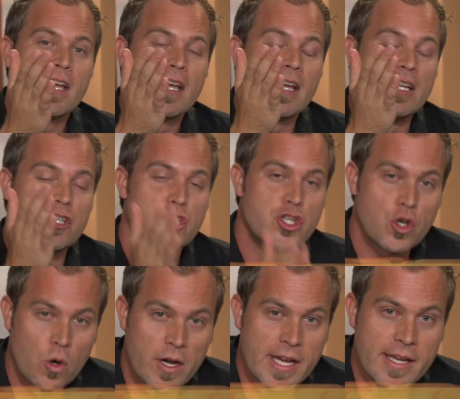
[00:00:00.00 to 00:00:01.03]

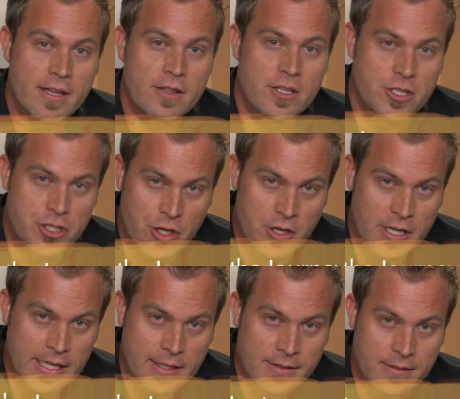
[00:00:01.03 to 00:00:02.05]
enjoy the
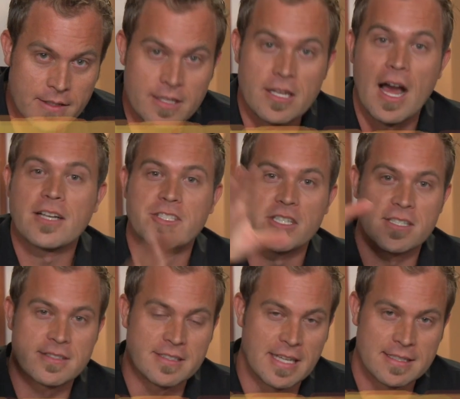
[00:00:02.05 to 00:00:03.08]
journey, not
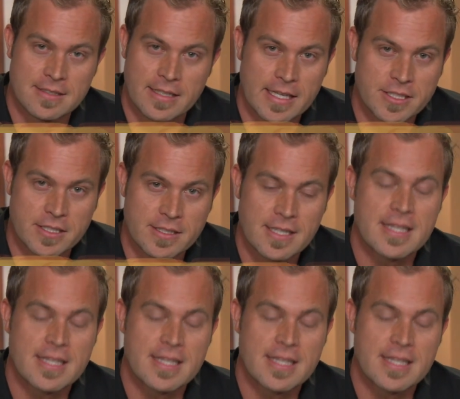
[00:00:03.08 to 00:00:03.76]
just the destination.